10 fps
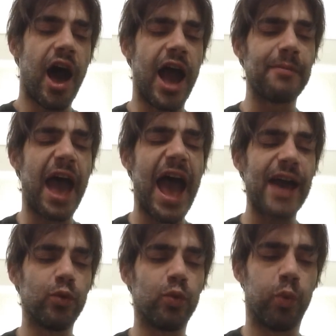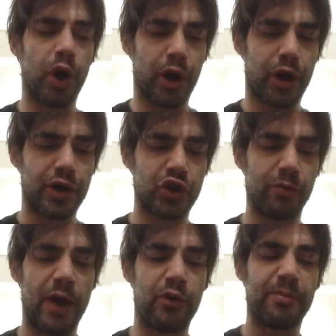I'm at work, so
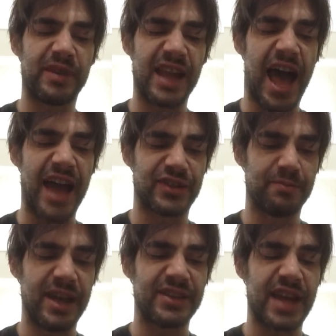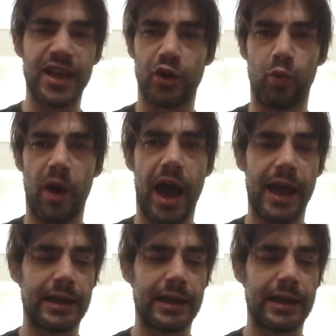my replies may take a while.